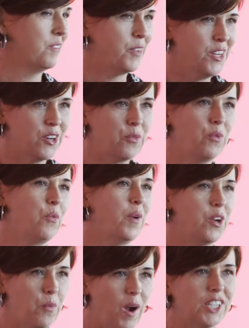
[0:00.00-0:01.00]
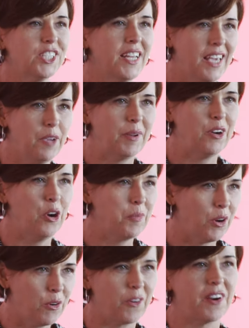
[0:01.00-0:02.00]
when you're when you're watching a game at home,
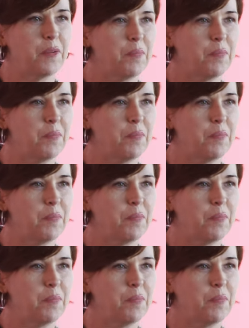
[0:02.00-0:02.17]
you're ordering